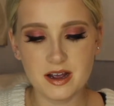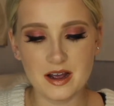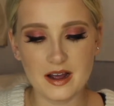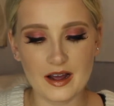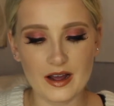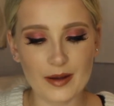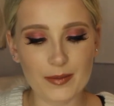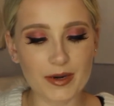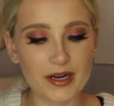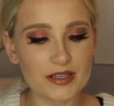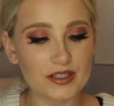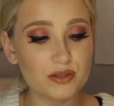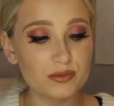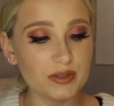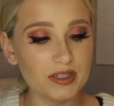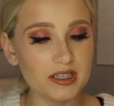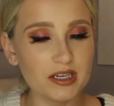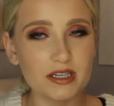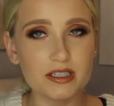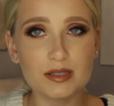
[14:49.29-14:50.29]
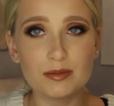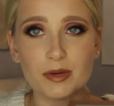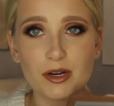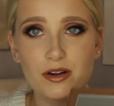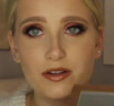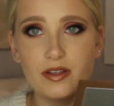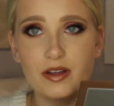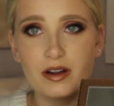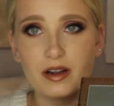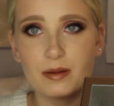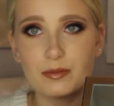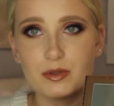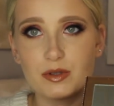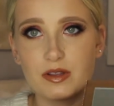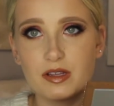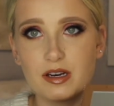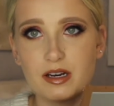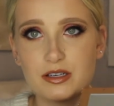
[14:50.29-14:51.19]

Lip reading: It has a really nice mirror that comes with it.